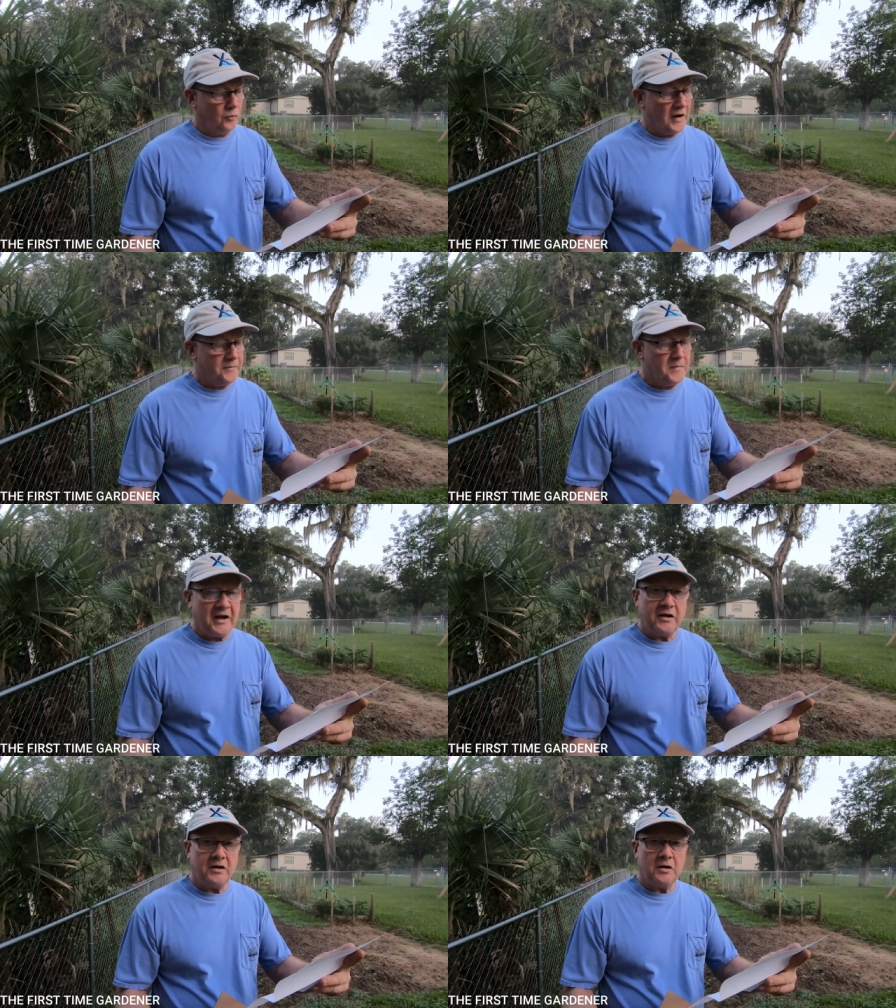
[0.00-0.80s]
red
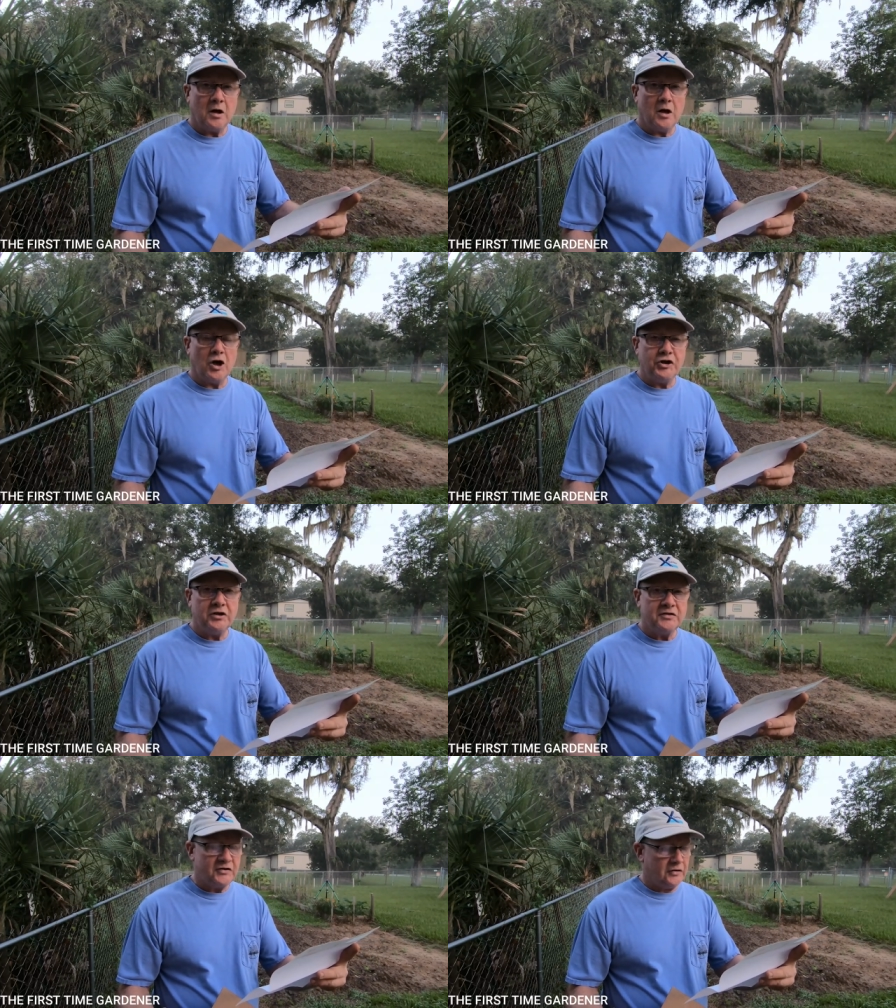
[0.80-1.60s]
maiden
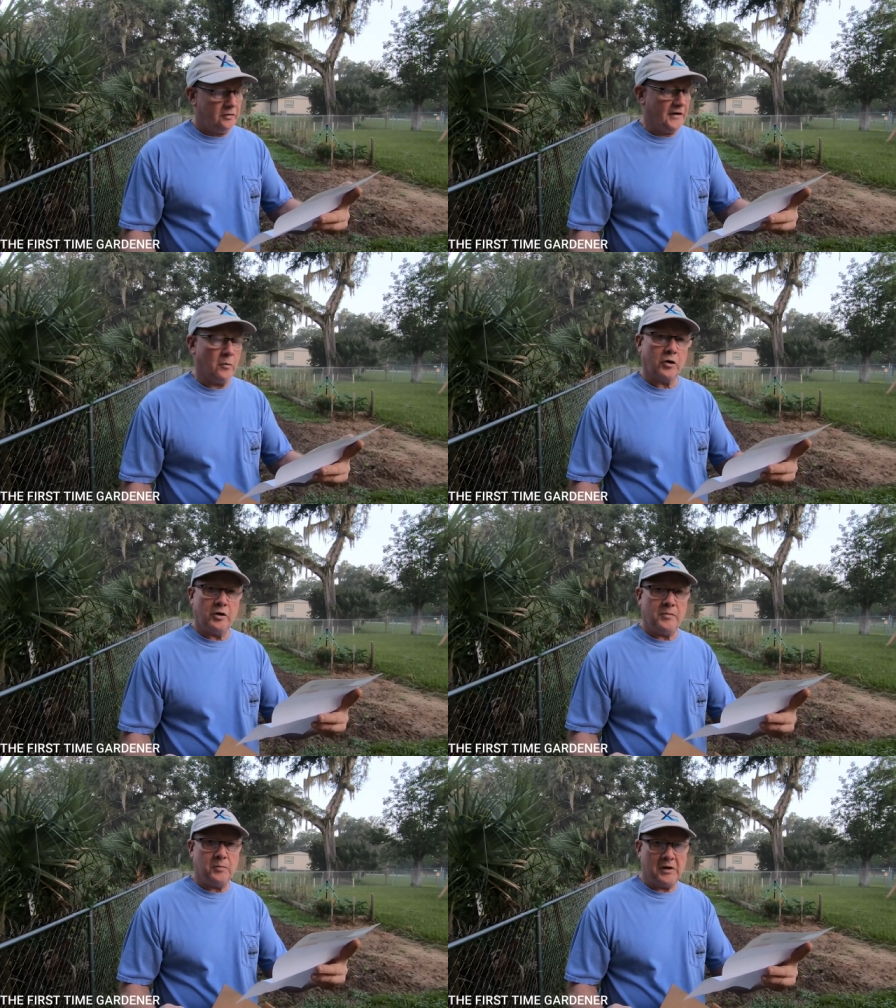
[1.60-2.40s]
onions that we're
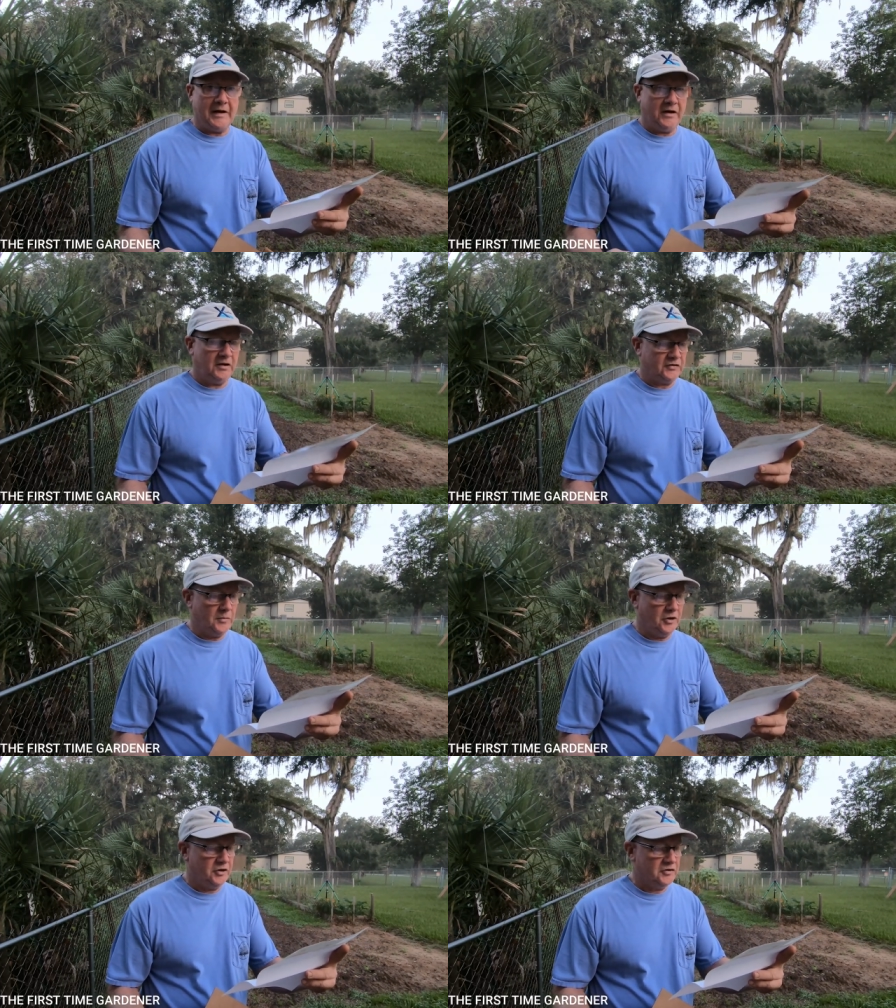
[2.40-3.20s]
going to be planting
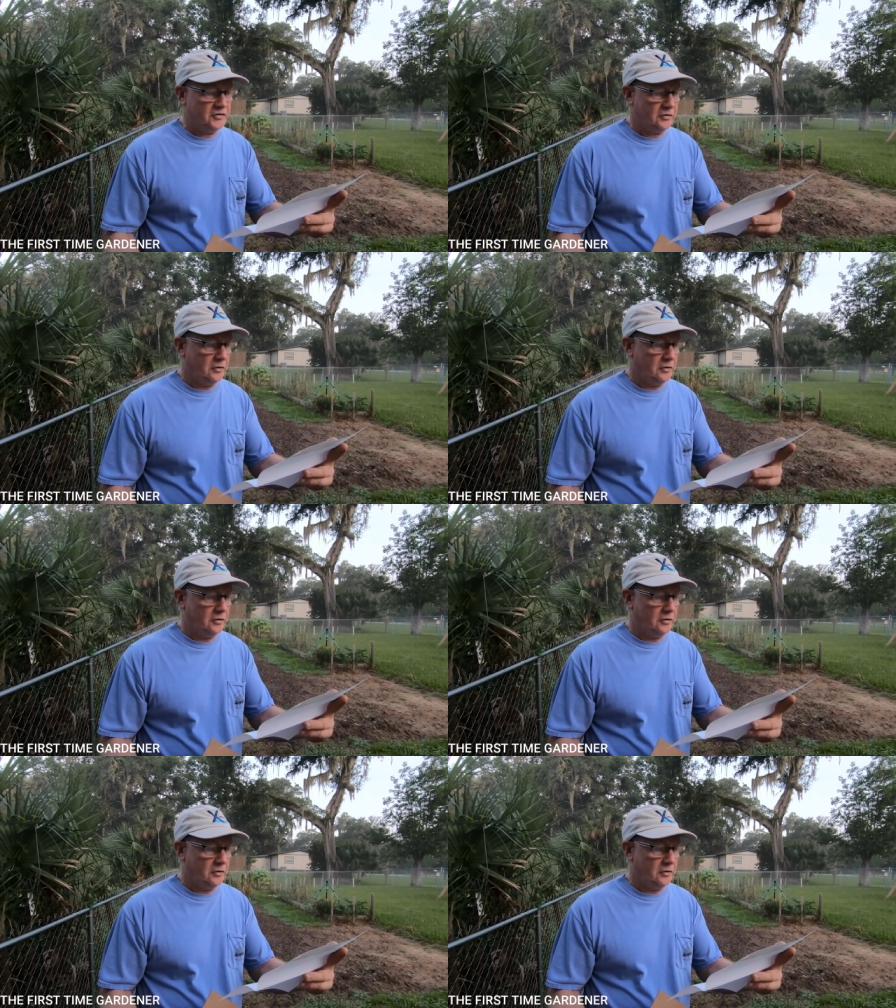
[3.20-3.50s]
some onions